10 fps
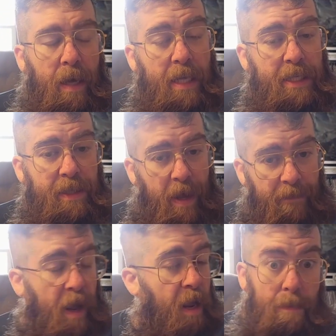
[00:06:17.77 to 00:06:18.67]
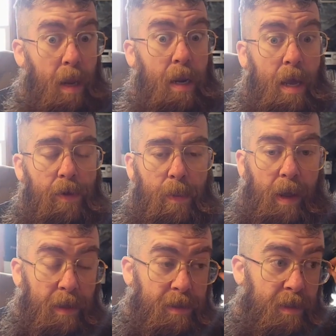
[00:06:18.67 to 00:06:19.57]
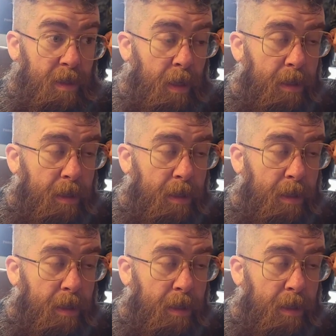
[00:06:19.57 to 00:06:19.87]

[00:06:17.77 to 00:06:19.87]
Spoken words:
Enslaved and many other bands